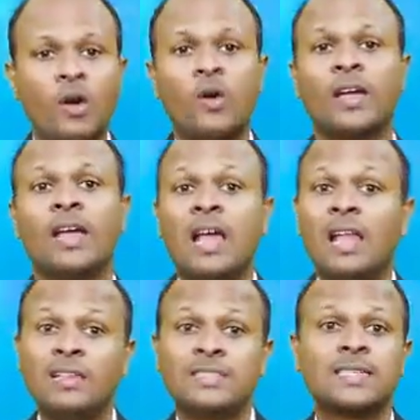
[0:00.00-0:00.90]
Okay,
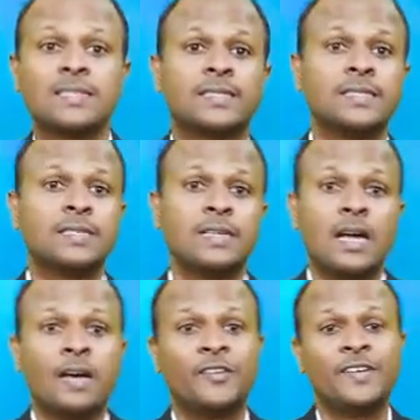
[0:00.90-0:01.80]
let's
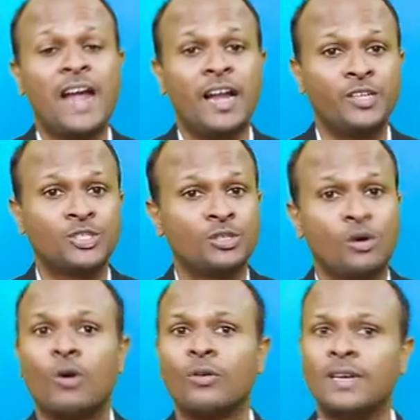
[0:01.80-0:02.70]
consider retardation
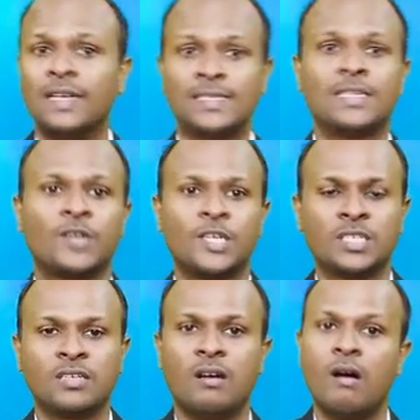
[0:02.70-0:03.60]
or
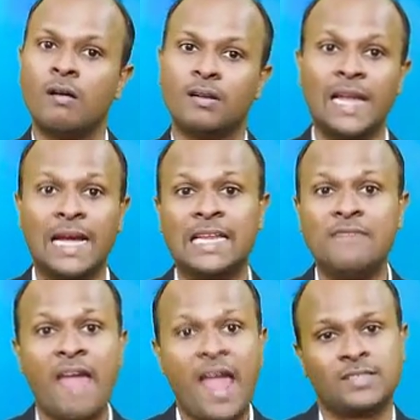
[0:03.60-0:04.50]
deceleration or
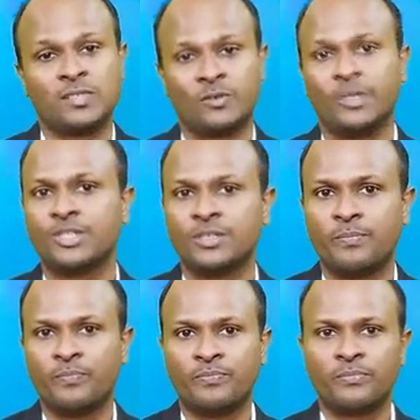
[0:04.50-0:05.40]
negative acceleration.
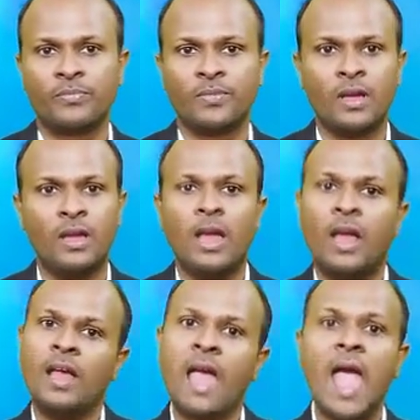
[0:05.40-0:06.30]

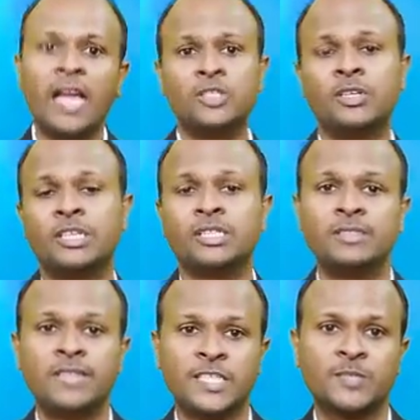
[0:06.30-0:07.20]

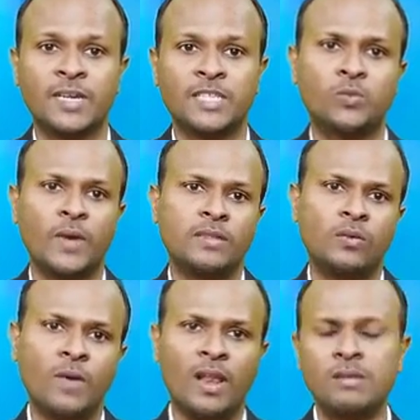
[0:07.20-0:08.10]
Acceleration takes place when the
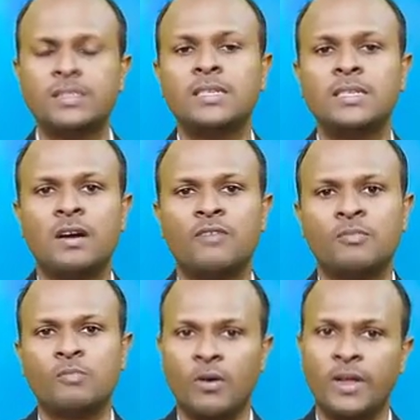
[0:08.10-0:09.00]
velocity of a
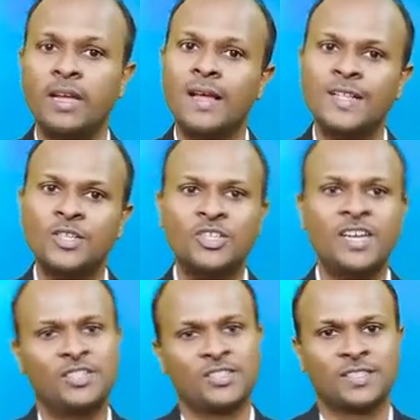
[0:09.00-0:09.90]
body
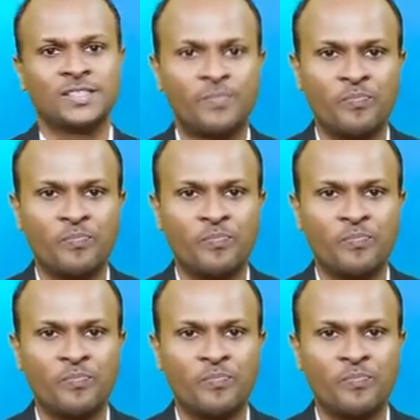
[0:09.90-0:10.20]
changes.